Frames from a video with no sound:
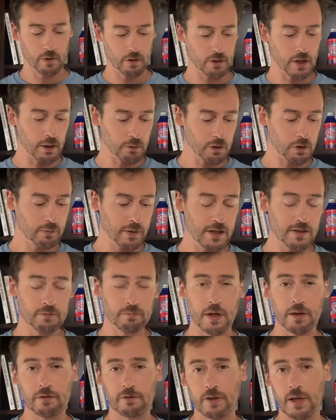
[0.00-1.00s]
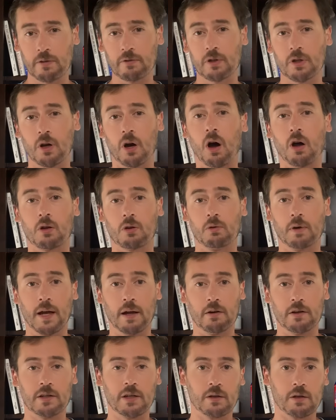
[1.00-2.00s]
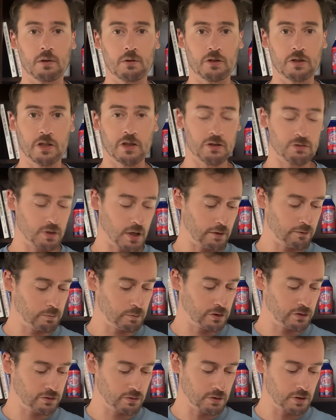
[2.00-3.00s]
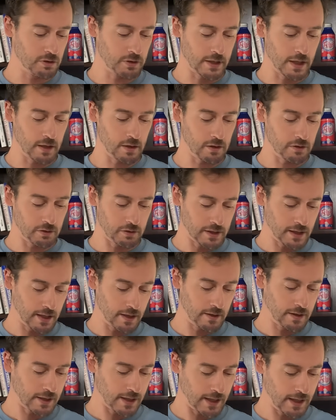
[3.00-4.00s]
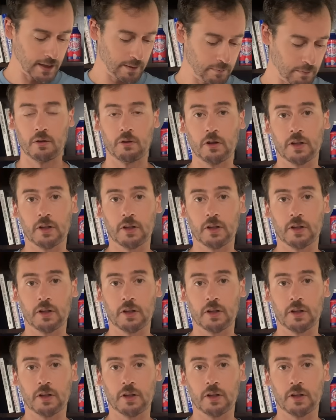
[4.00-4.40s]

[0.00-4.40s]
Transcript: Clockwork Mage is my favorite all-around hero. She's strong from as soon as you get her until the end of the game.